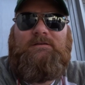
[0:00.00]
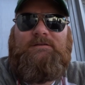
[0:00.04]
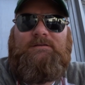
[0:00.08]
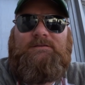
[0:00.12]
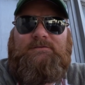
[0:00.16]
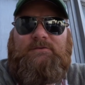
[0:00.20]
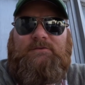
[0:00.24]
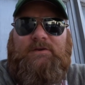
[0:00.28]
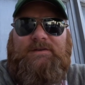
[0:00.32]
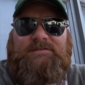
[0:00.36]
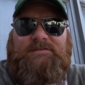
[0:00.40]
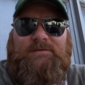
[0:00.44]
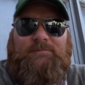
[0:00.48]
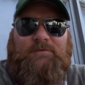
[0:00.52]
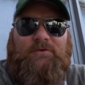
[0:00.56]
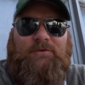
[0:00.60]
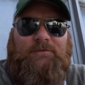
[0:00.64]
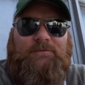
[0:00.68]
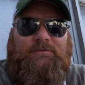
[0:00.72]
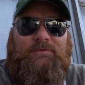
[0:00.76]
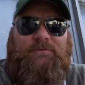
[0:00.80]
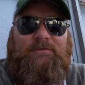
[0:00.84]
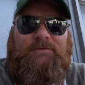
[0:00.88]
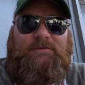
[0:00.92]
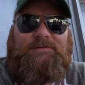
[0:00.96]
So as I'm going
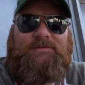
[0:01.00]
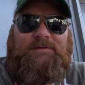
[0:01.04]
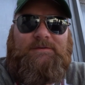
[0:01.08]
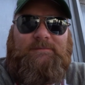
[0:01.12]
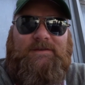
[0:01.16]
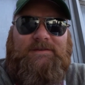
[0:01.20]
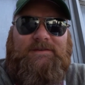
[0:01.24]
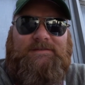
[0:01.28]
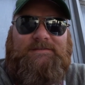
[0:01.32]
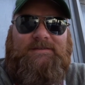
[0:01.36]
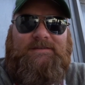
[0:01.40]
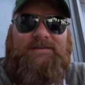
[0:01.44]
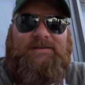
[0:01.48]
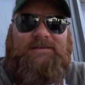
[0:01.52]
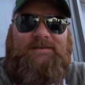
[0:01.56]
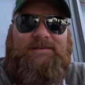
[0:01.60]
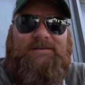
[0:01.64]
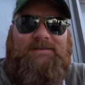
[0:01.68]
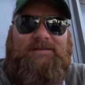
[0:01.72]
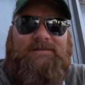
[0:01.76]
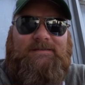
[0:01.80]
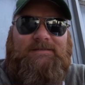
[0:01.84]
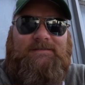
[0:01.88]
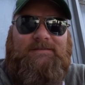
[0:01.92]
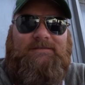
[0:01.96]
through this, some of these
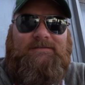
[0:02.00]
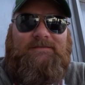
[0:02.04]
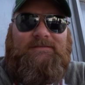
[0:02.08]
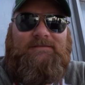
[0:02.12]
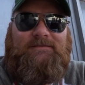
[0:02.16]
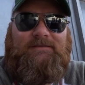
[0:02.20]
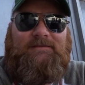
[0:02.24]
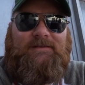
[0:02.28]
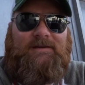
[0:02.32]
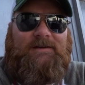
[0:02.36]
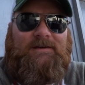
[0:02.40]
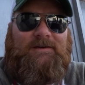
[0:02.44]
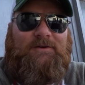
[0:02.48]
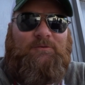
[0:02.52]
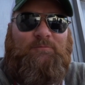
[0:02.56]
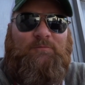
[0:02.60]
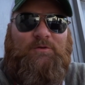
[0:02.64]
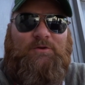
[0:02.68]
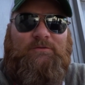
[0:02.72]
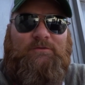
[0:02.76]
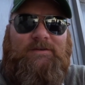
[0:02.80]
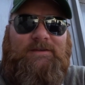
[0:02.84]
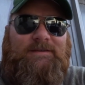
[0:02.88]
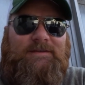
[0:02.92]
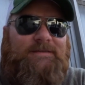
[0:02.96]
uh, home
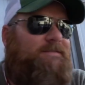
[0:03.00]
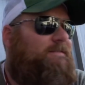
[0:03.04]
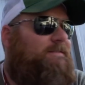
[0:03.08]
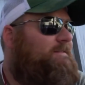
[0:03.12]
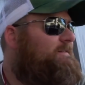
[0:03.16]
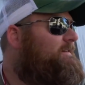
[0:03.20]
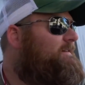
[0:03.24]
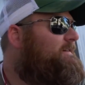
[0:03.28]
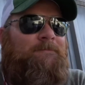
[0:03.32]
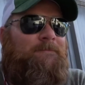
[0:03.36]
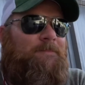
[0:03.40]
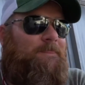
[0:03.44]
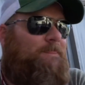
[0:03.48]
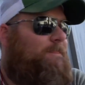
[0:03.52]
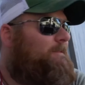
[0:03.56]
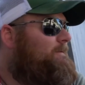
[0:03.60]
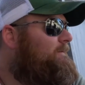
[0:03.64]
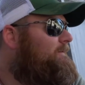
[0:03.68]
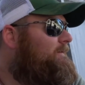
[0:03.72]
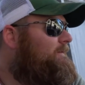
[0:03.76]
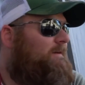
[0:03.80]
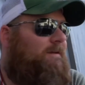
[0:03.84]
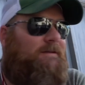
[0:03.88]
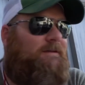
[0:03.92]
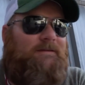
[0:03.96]
movies,
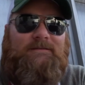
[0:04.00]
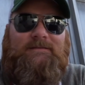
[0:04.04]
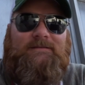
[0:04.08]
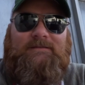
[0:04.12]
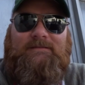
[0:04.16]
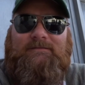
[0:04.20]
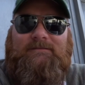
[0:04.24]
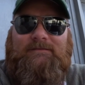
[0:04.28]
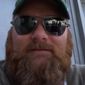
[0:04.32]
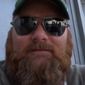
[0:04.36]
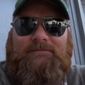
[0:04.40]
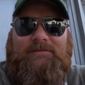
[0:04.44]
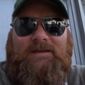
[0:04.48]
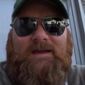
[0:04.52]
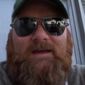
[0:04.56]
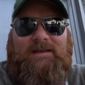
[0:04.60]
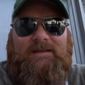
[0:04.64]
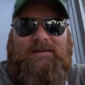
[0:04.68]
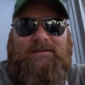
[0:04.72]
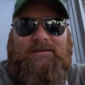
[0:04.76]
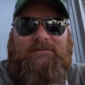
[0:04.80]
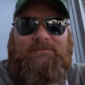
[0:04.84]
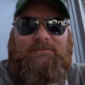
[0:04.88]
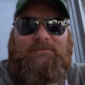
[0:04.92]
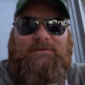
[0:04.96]
and I've kind
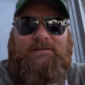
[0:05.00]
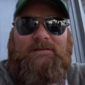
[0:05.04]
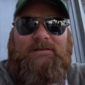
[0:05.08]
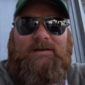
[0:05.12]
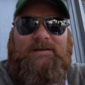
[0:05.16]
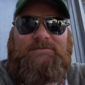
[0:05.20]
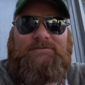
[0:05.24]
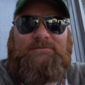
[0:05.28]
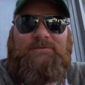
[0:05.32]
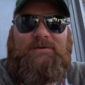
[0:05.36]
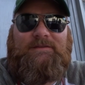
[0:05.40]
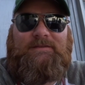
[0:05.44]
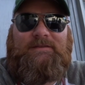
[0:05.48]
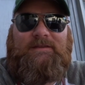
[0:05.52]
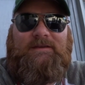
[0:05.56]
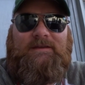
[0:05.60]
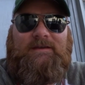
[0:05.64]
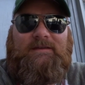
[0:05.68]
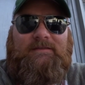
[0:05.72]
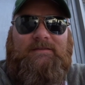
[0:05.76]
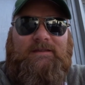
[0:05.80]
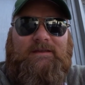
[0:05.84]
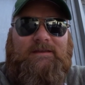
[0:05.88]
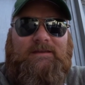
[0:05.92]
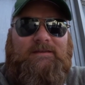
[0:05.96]
of realized one
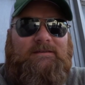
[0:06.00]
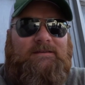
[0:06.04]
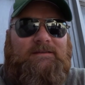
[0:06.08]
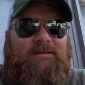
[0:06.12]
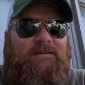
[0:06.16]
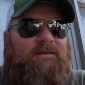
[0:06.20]
thing that